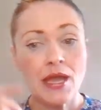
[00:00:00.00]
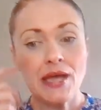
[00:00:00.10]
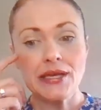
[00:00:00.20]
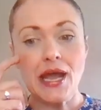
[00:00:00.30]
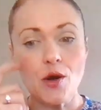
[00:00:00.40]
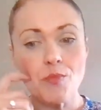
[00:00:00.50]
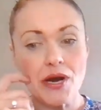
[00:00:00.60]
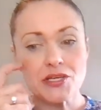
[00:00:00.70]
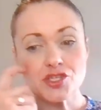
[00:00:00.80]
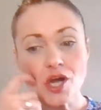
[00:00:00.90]
Now,
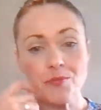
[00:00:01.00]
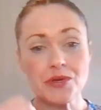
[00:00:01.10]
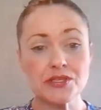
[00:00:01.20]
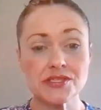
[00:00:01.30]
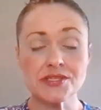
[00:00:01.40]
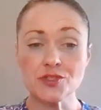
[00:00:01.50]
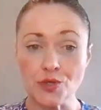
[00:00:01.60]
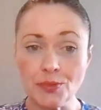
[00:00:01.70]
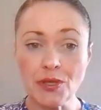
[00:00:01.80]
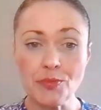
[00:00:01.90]
my shop is
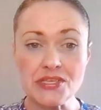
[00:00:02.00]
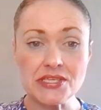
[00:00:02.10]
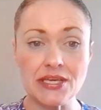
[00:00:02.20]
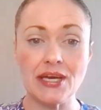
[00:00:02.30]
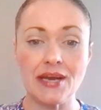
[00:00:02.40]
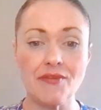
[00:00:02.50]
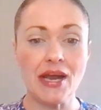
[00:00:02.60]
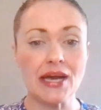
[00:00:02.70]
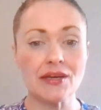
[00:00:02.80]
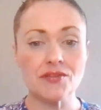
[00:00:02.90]
extremely busy. I've
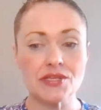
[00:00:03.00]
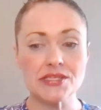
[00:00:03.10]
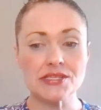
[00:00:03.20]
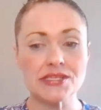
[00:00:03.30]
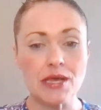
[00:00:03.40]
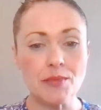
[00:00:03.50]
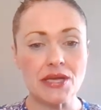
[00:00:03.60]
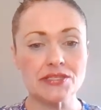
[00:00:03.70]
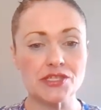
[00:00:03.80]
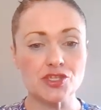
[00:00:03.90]
had this same
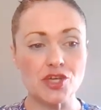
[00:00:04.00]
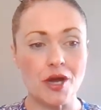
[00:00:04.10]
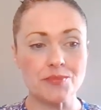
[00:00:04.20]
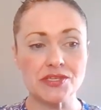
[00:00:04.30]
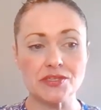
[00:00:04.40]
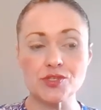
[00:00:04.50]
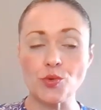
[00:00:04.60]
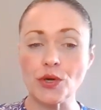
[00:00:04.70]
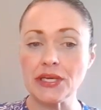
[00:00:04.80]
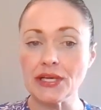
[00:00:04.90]
Etsy shop since
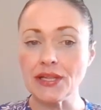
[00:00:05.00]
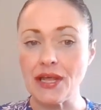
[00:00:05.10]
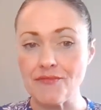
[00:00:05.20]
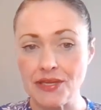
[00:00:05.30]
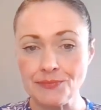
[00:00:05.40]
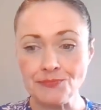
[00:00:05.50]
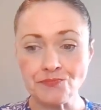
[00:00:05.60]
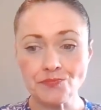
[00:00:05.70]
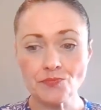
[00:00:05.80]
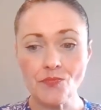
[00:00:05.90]
2011,
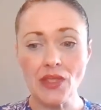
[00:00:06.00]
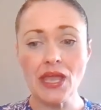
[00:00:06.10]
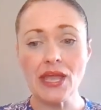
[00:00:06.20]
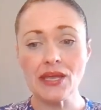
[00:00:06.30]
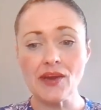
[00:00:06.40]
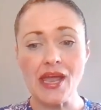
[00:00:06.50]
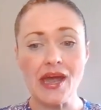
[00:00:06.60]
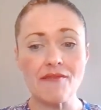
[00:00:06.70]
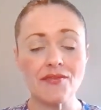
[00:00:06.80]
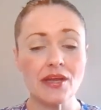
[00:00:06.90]
and I
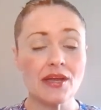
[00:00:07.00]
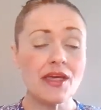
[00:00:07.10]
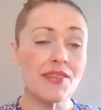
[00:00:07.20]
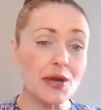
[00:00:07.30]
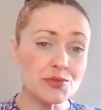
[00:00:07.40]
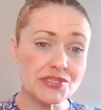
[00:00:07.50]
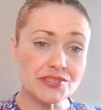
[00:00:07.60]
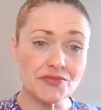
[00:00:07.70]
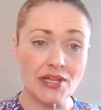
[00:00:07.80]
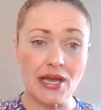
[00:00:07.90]
have thousands
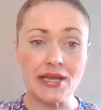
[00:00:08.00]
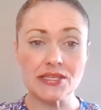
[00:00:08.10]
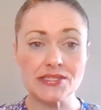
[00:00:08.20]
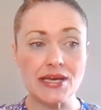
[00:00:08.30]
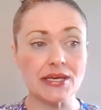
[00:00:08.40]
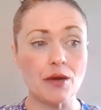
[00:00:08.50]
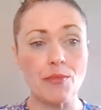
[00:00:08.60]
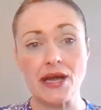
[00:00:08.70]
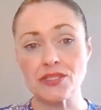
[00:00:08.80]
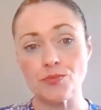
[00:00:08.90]
of clients that come
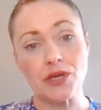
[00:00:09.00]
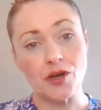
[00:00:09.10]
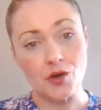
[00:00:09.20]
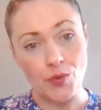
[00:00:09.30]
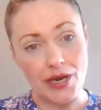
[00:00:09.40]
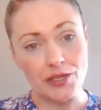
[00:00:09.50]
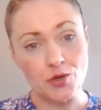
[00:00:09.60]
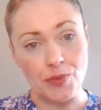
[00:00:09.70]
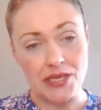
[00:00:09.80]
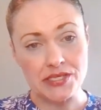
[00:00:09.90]
back to me on a regular
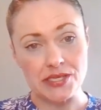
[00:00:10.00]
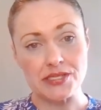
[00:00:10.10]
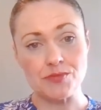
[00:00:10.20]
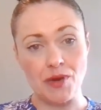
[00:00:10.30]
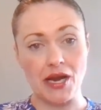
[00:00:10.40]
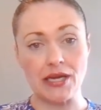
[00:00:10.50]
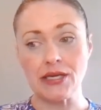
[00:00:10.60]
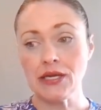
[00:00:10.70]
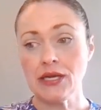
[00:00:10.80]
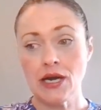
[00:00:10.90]
basis by
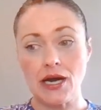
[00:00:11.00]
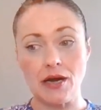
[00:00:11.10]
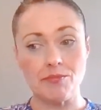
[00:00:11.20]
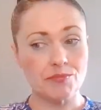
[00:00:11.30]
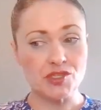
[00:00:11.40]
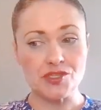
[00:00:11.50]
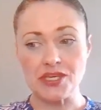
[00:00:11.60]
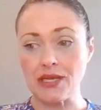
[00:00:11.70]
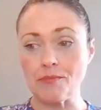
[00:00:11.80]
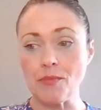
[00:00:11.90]
just
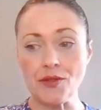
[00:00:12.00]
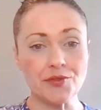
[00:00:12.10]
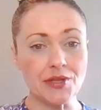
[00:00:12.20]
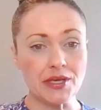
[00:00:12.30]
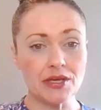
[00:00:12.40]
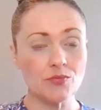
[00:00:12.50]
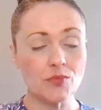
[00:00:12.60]
getting monthly